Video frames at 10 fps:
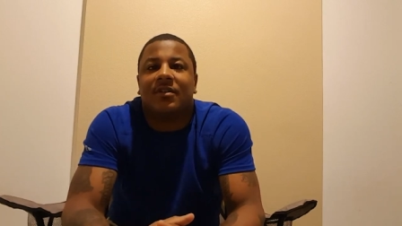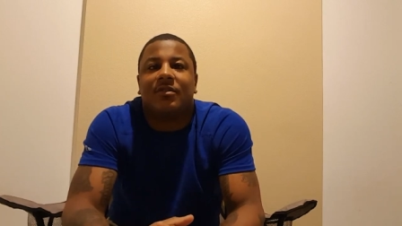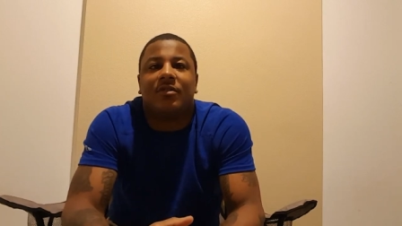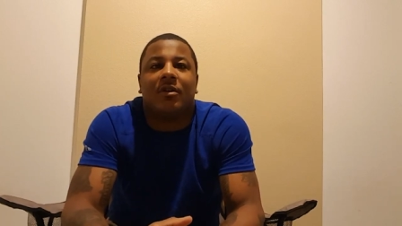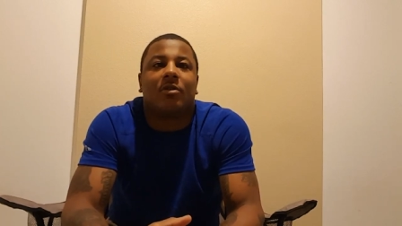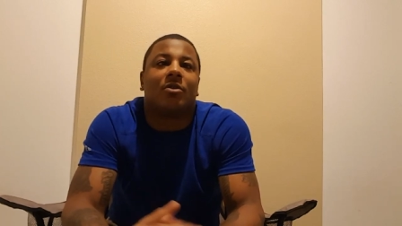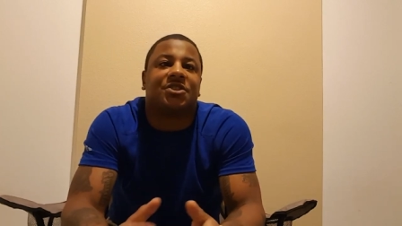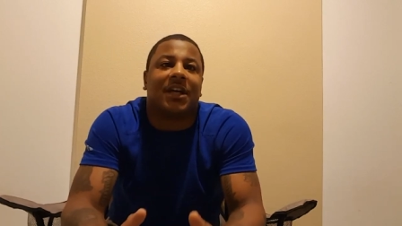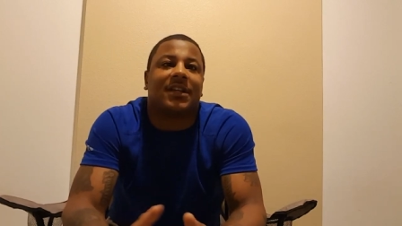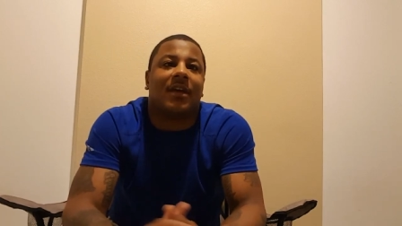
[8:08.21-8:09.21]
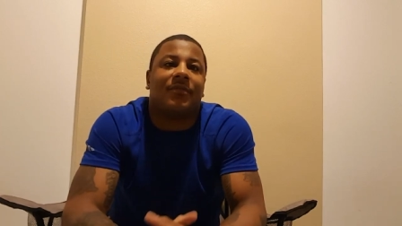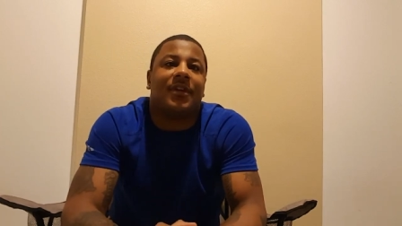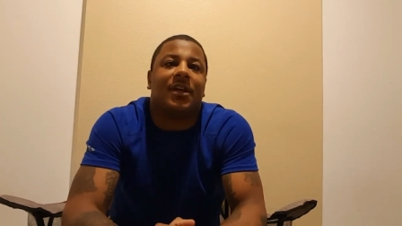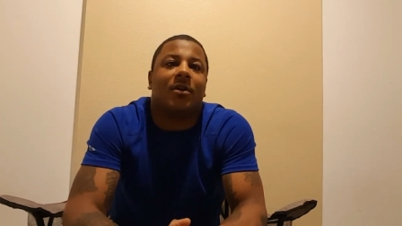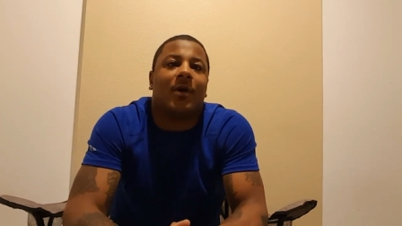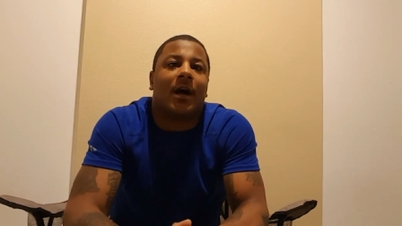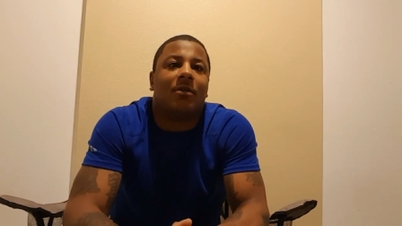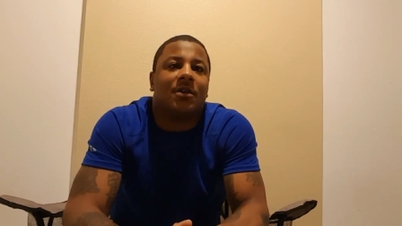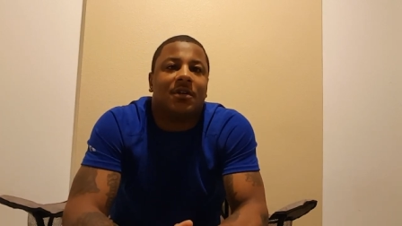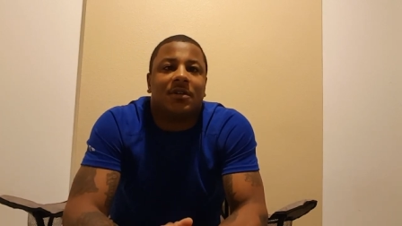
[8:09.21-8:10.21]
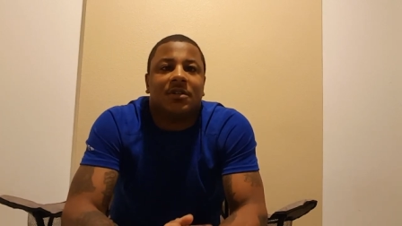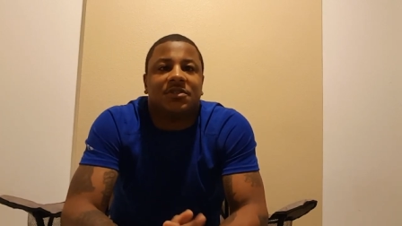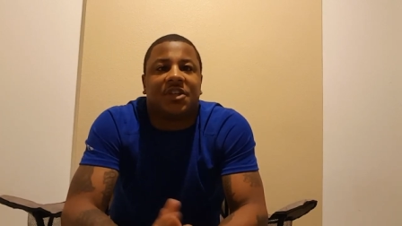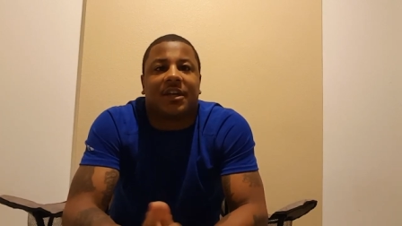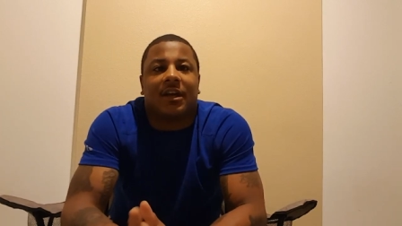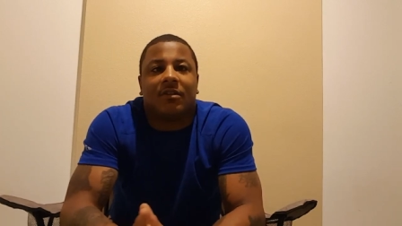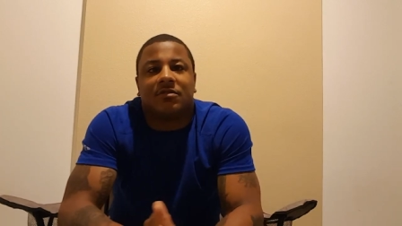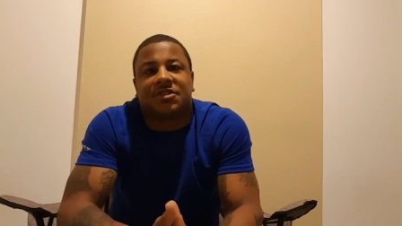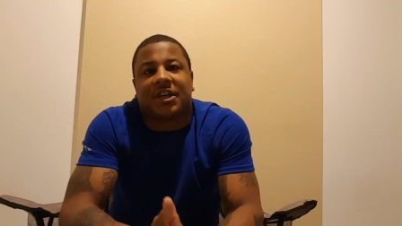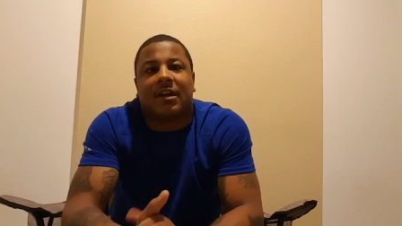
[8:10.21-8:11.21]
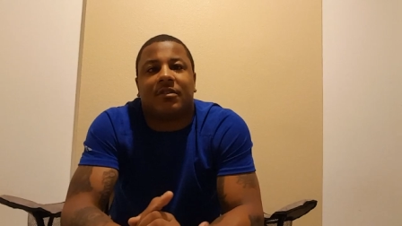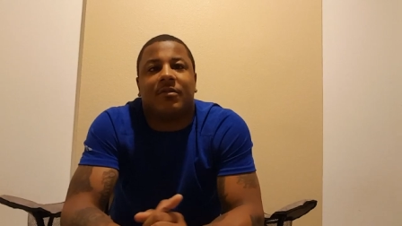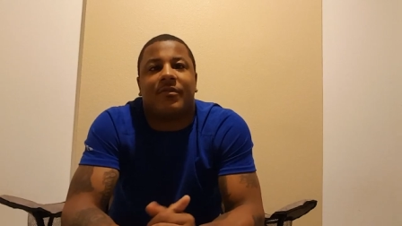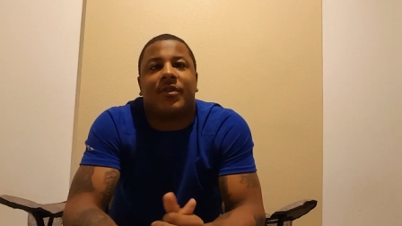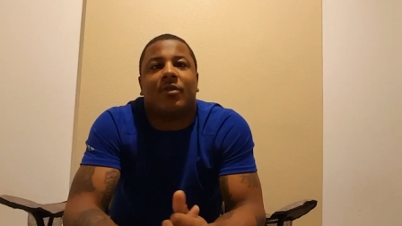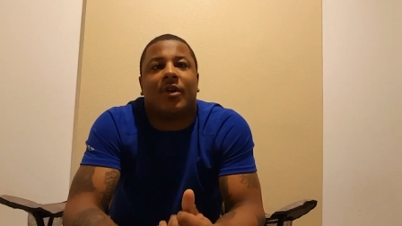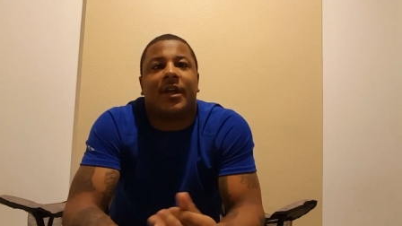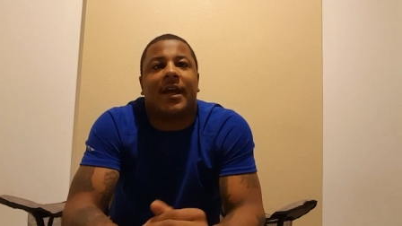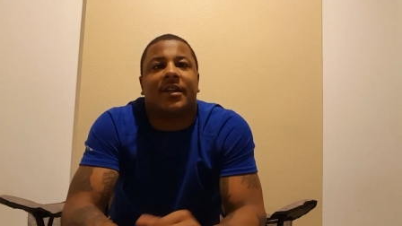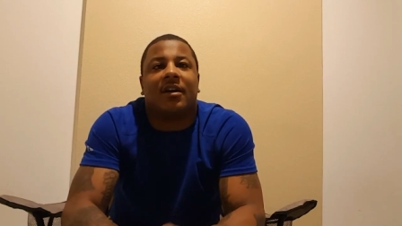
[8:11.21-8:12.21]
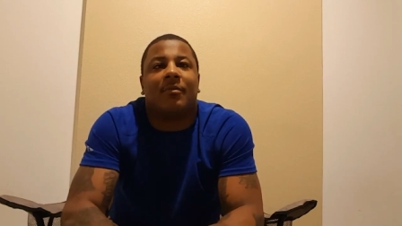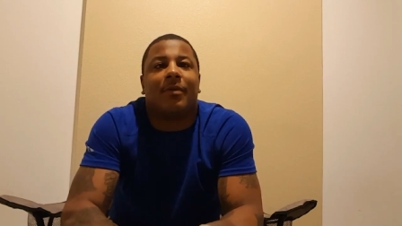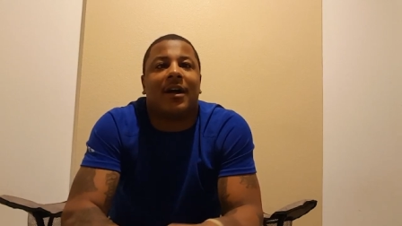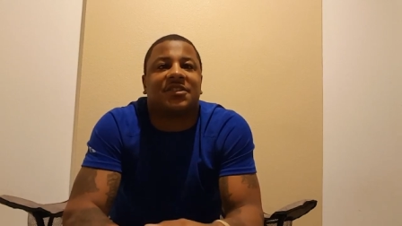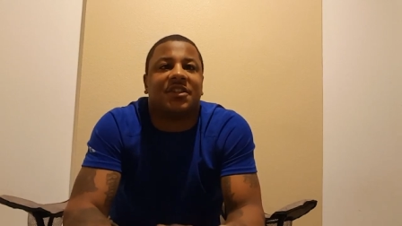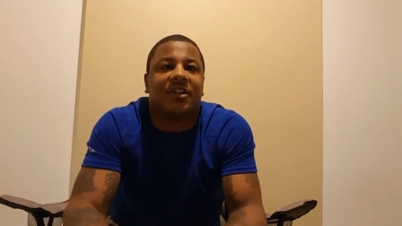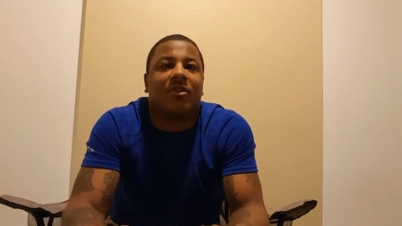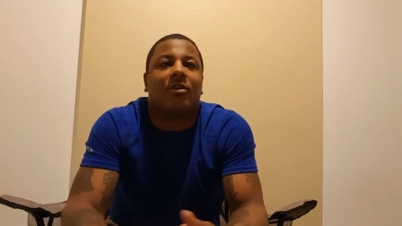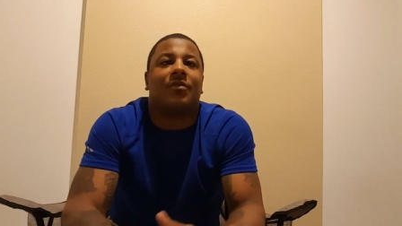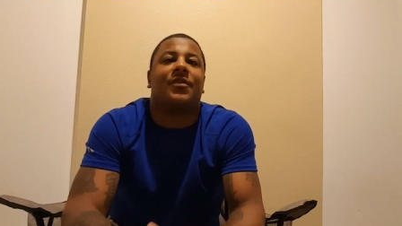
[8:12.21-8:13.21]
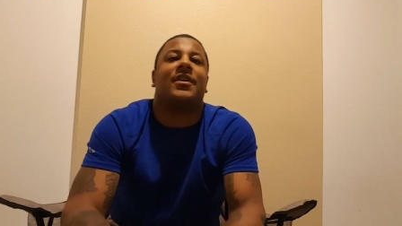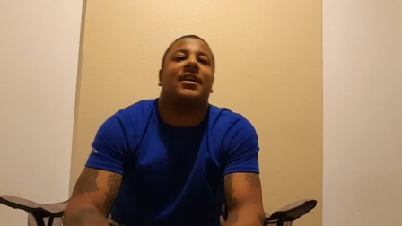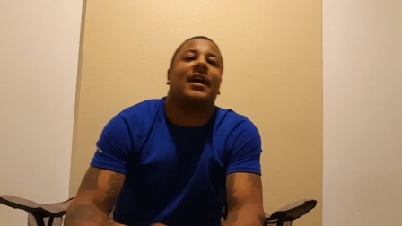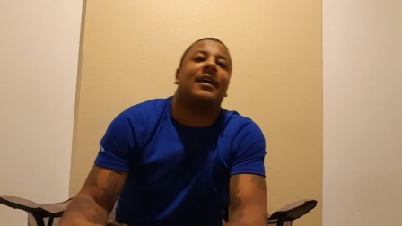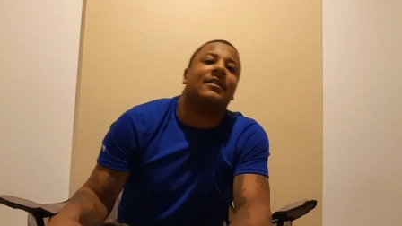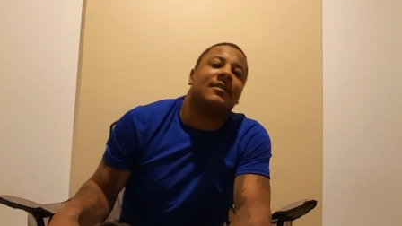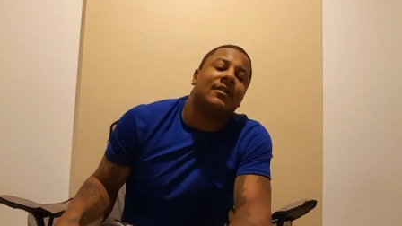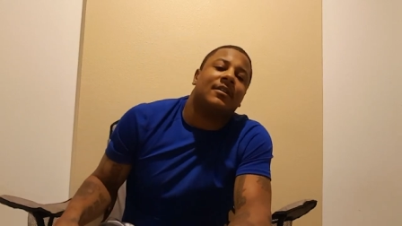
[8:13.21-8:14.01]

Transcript: You know, go check that video out. Check out the review on that, the unboxing and the on-feed of that.